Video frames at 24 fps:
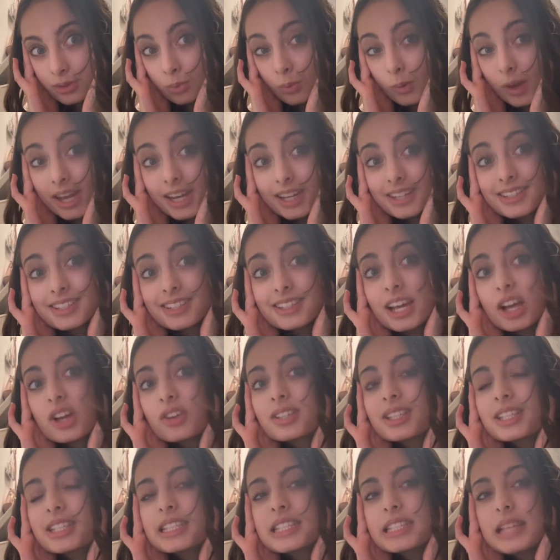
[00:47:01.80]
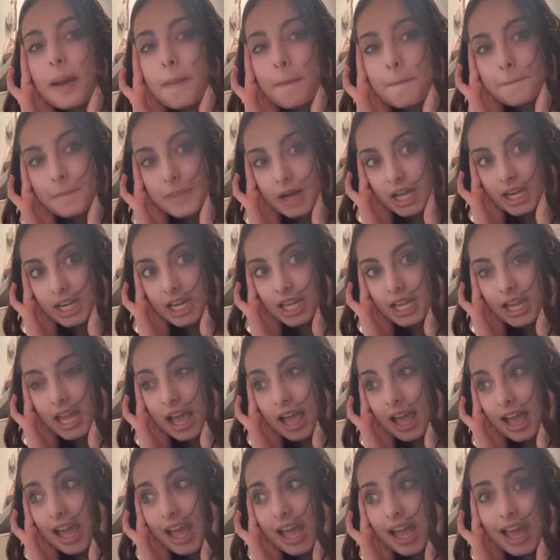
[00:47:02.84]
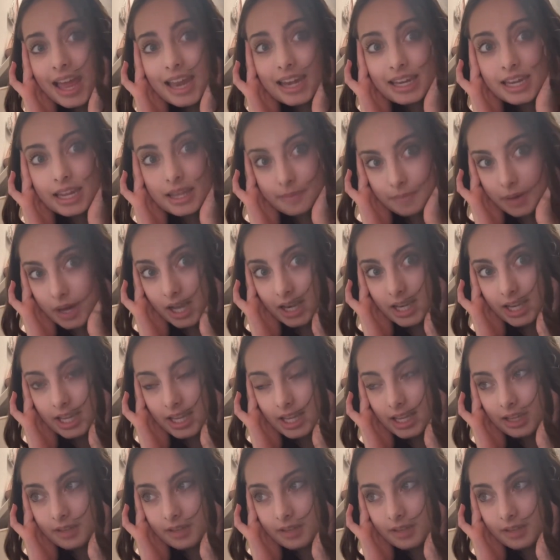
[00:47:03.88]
waiting to tell somebody, anybody.